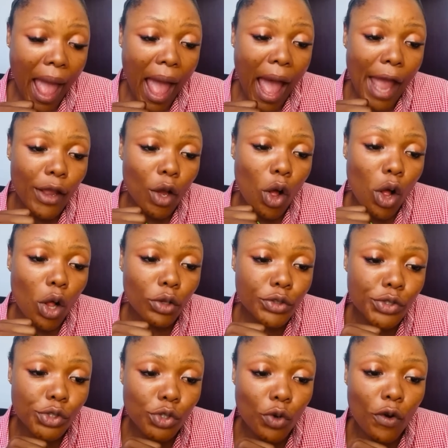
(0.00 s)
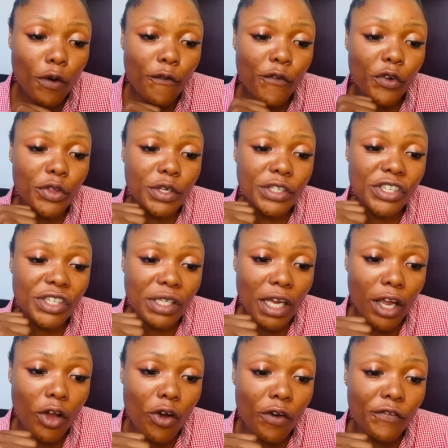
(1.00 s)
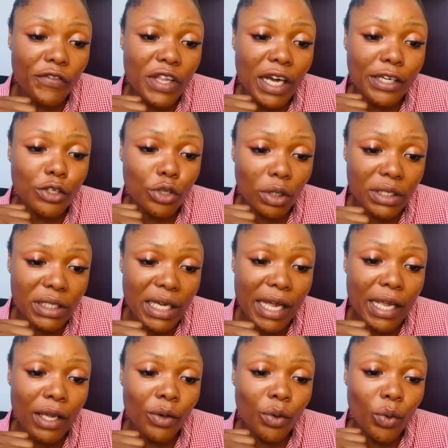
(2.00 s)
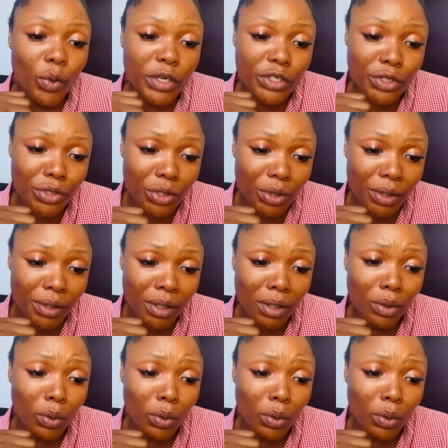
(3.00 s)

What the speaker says: I also, for the sake of their daughter in question,